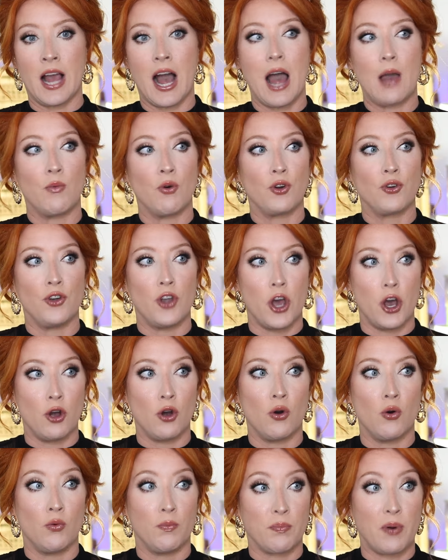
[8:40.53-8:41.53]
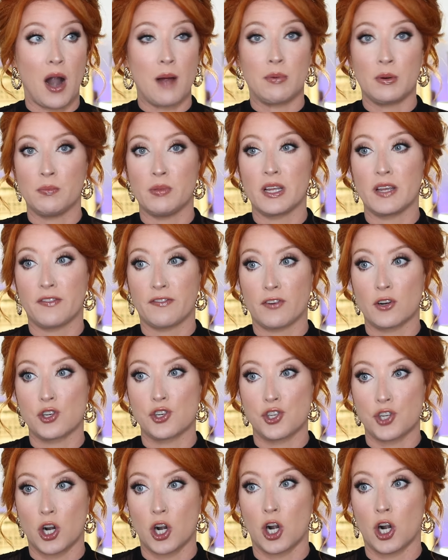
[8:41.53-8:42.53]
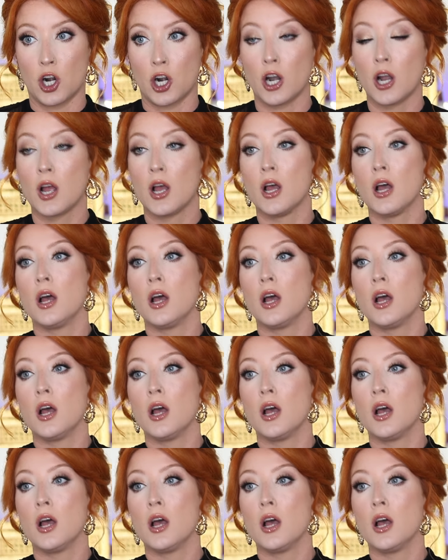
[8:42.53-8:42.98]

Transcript: I will know probably for sure